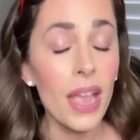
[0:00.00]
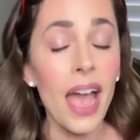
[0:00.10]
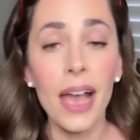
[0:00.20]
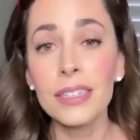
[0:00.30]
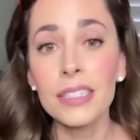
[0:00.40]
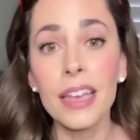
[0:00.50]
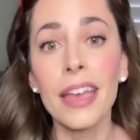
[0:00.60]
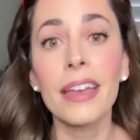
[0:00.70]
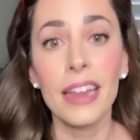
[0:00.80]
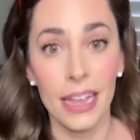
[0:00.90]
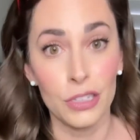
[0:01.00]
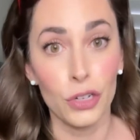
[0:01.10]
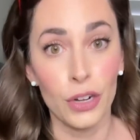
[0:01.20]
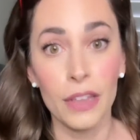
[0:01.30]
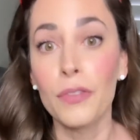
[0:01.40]
Asked and
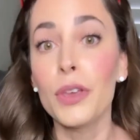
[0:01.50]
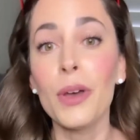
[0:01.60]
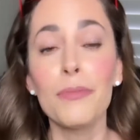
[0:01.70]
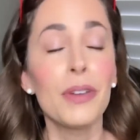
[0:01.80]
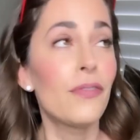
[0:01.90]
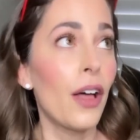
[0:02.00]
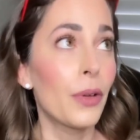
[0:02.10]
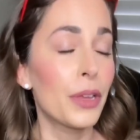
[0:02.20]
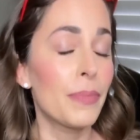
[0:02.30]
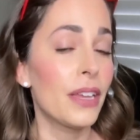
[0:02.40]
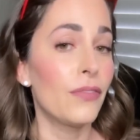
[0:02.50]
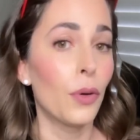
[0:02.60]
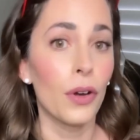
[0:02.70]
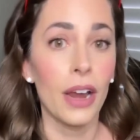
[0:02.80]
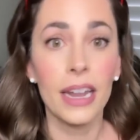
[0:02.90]
answered. If you have been following me
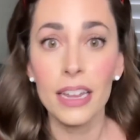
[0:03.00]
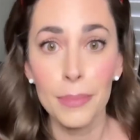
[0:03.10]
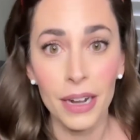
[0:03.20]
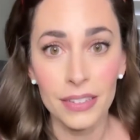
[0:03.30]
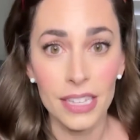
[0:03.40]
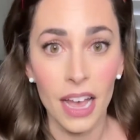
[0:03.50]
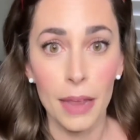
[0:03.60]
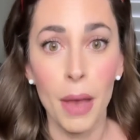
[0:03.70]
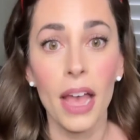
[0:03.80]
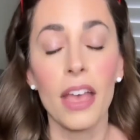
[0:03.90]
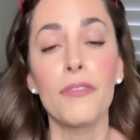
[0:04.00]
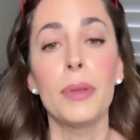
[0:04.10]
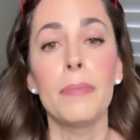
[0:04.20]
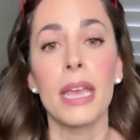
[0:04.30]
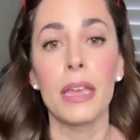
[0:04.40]
for any amount of time, I have
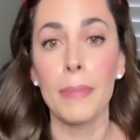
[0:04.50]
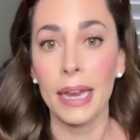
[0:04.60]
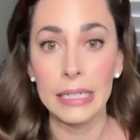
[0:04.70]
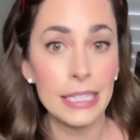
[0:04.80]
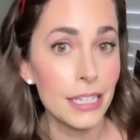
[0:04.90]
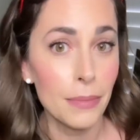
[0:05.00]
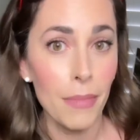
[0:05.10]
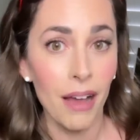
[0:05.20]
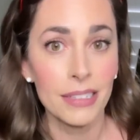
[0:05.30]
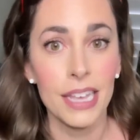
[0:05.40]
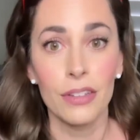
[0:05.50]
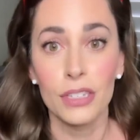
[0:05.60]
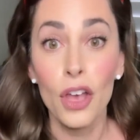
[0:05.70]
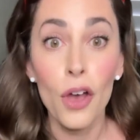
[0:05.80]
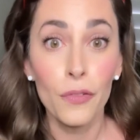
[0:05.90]
been making magnesium
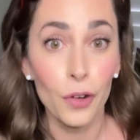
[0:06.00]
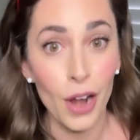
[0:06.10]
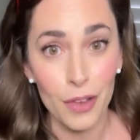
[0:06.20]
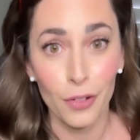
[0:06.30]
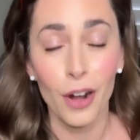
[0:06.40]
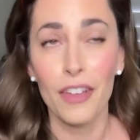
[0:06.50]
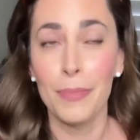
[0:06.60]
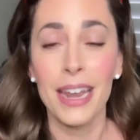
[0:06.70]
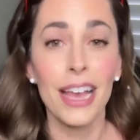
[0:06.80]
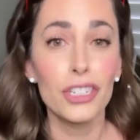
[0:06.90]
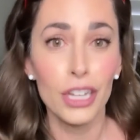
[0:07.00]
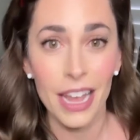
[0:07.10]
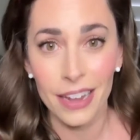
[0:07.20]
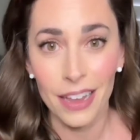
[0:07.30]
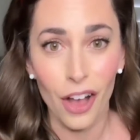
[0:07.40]
mocktails forever. I've been
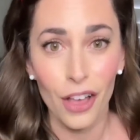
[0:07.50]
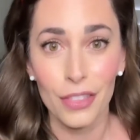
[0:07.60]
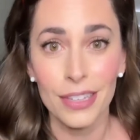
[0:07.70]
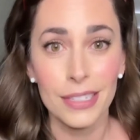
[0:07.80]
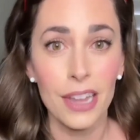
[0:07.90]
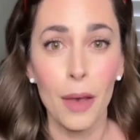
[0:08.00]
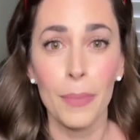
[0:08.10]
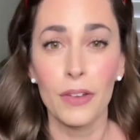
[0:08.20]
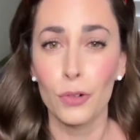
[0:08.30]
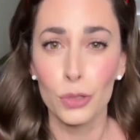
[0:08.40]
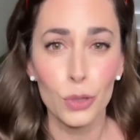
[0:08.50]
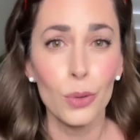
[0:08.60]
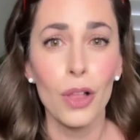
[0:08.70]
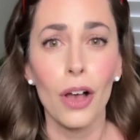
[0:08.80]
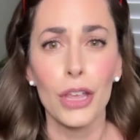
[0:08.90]
educating on this topic for so
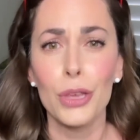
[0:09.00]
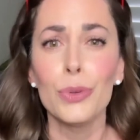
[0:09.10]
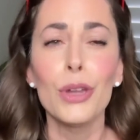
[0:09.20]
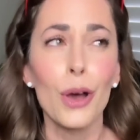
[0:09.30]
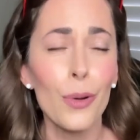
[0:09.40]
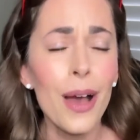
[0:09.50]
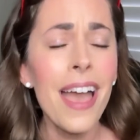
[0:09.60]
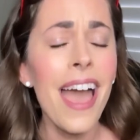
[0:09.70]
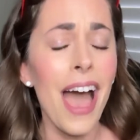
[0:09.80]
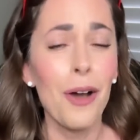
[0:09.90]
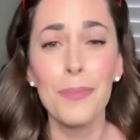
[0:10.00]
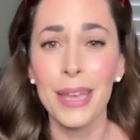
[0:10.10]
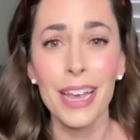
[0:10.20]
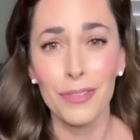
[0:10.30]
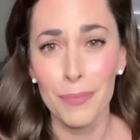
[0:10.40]
long. You know how
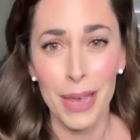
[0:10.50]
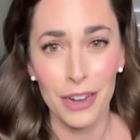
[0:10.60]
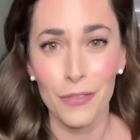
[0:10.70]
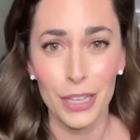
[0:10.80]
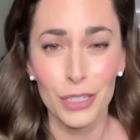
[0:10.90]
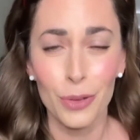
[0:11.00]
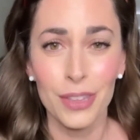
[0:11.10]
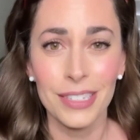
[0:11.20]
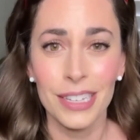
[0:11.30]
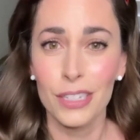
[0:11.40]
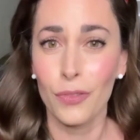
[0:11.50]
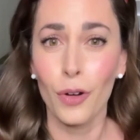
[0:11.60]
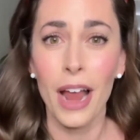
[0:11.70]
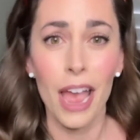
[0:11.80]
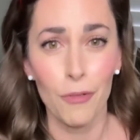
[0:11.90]
big of a manifesto this is
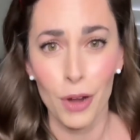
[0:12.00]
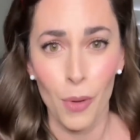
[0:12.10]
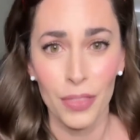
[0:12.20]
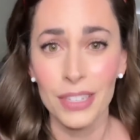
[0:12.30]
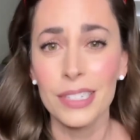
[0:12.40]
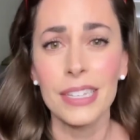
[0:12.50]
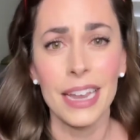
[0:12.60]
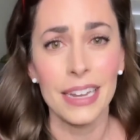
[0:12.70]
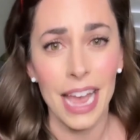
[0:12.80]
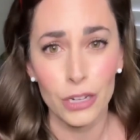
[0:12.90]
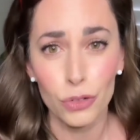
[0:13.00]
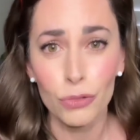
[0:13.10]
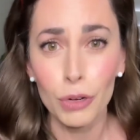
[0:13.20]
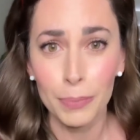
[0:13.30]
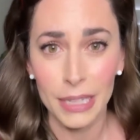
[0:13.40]
for everyone. This is a natural
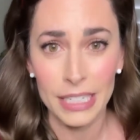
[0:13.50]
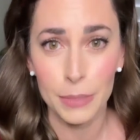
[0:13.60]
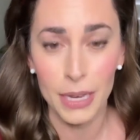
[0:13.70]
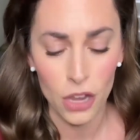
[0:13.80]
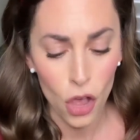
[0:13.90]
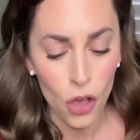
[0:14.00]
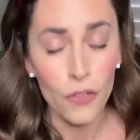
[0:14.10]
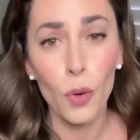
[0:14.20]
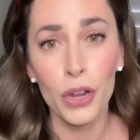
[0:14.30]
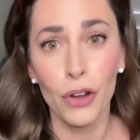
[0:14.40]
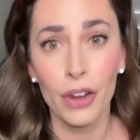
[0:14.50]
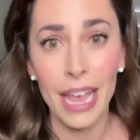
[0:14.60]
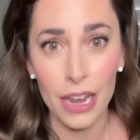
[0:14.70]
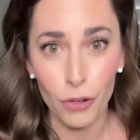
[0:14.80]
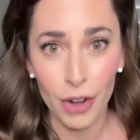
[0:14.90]
replacement for your
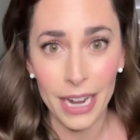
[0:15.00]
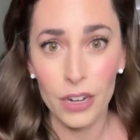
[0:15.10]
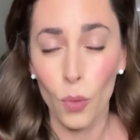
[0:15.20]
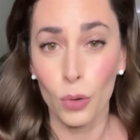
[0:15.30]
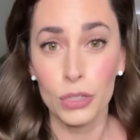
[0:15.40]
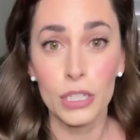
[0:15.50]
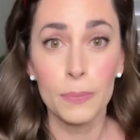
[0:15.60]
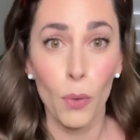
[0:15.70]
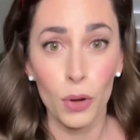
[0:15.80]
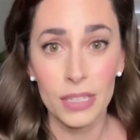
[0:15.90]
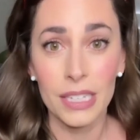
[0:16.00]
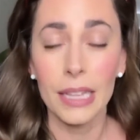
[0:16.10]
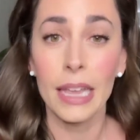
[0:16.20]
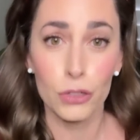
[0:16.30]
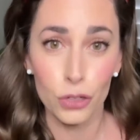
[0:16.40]
Gatorade or sports
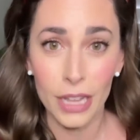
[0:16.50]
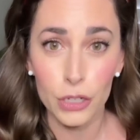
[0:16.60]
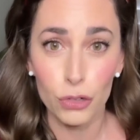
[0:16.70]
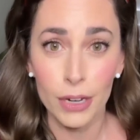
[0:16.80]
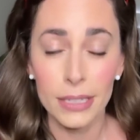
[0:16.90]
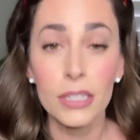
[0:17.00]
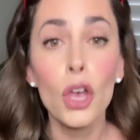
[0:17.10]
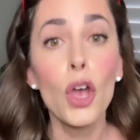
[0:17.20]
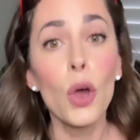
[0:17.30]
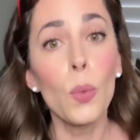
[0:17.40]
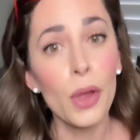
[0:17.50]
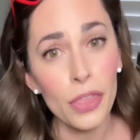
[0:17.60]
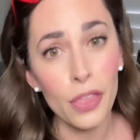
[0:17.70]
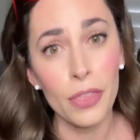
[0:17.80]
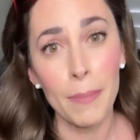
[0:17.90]
electrolyte drinks
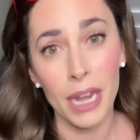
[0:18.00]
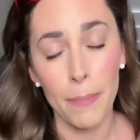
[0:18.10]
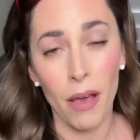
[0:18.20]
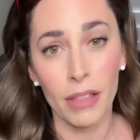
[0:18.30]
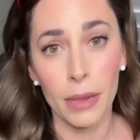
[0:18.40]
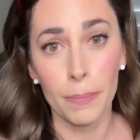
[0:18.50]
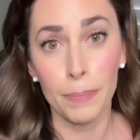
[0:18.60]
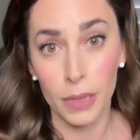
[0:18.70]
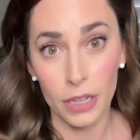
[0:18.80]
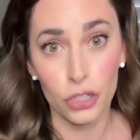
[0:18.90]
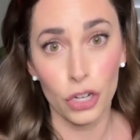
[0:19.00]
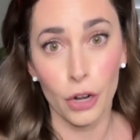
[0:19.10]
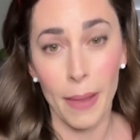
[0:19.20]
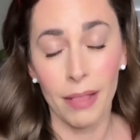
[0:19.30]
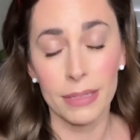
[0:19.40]
with the metabolic blood sugar
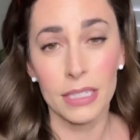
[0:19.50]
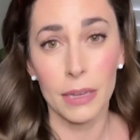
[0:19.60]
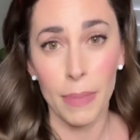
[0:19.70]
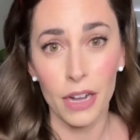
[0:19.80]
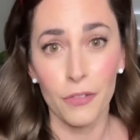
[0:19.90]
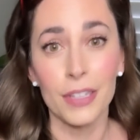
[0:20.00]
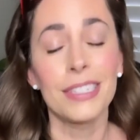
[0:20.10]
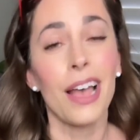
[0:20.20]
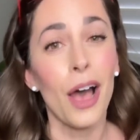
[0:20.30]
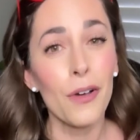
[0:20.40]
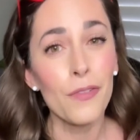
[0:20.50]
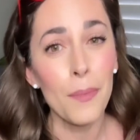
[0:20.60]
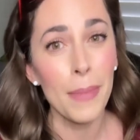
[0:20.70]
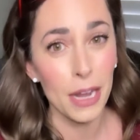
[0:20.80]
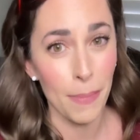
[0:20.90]
balancing benefits of
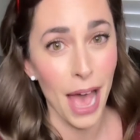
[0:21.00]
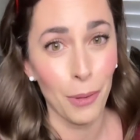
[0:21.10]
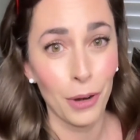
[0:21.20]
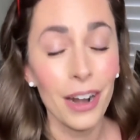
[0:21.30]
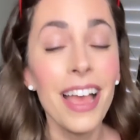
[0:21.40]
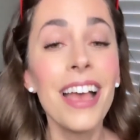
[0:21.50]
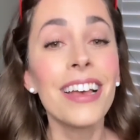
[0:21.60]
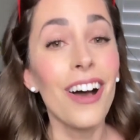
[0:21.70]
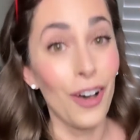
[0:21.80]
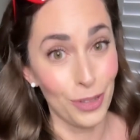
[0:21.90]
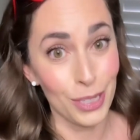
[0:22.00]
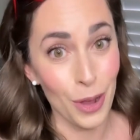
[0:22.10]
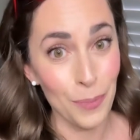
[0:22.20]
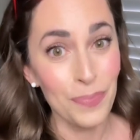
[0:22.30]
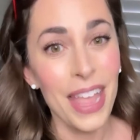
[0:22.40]
MetaPWR
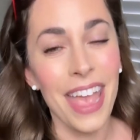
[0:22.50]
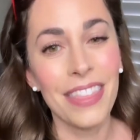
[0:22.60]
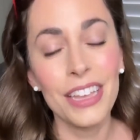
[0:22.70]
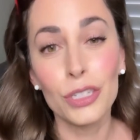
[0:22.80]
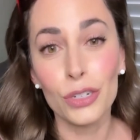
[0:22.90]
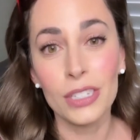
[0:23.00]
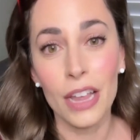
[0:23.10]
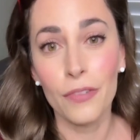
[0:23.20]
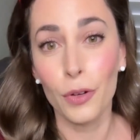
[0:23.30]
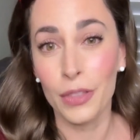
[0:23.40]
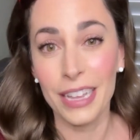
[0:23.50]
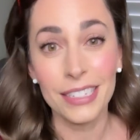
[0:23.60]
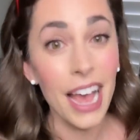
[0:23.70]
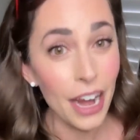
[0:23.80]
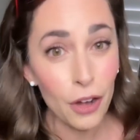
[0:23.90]
also. And these are safe for the
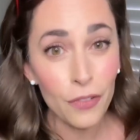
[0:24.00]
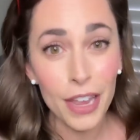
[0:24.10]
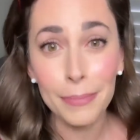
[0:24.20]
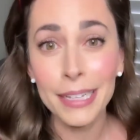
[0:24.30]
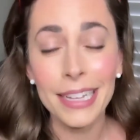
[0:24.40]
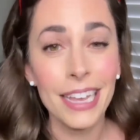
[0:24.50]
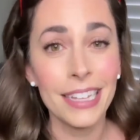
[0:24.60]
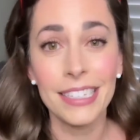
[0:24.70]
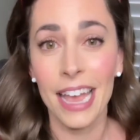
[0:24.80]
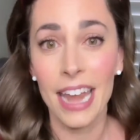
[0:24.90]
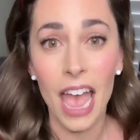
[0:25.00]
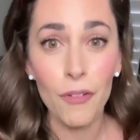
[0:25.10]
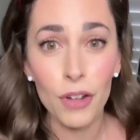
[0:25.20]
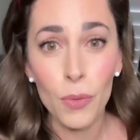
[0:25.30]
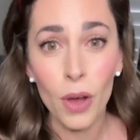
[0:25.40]
entire family, kids, and
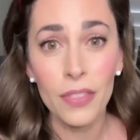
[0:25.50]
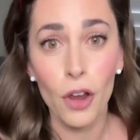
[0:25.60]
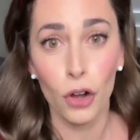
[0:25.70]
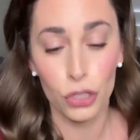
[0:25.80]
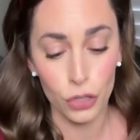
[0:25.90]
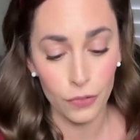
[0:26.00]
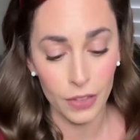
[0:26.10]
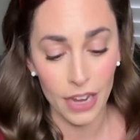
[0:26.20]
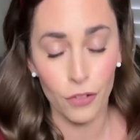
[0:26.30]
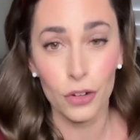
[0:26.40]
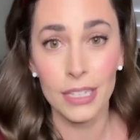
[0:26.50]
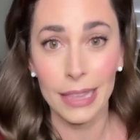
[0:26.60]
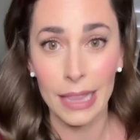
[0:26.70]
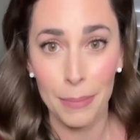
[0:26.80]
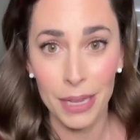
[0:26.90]
everyone. There are 2 flavors,
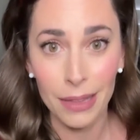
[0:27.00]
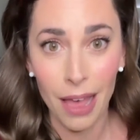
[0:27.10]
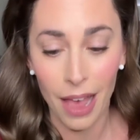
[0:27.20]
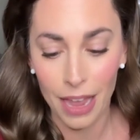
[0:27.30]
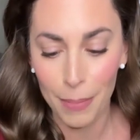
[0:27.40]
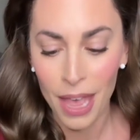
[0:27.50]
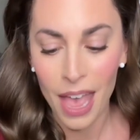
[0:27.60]
lemon lime